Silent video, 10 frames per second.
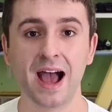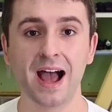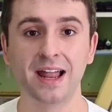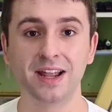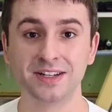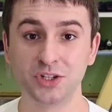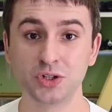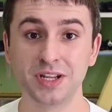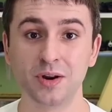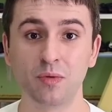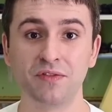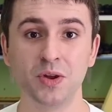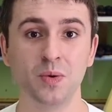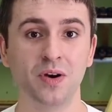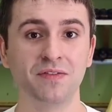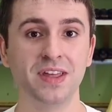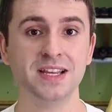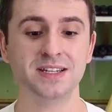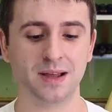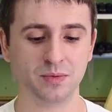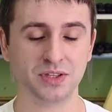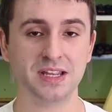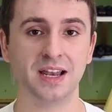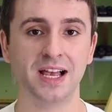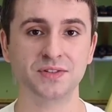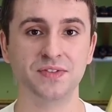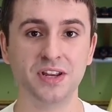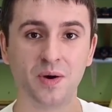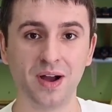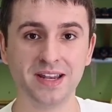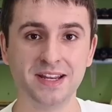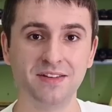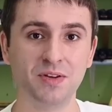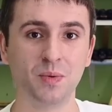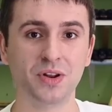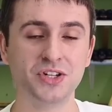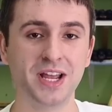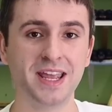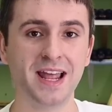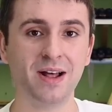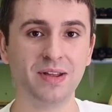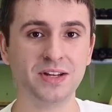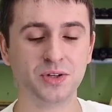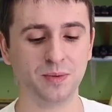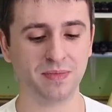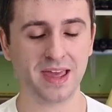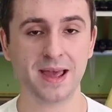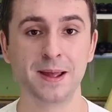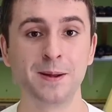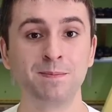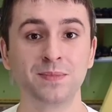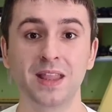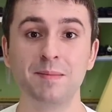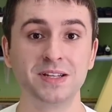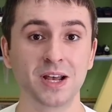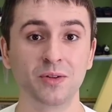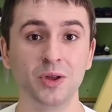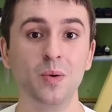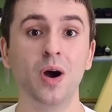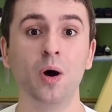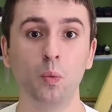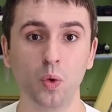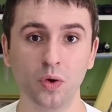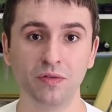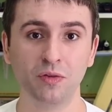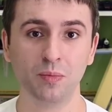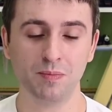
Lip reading: And I just did a review of this. That was the last video I did. If you want to check it out, it's up there. Let me tell you, a wonderful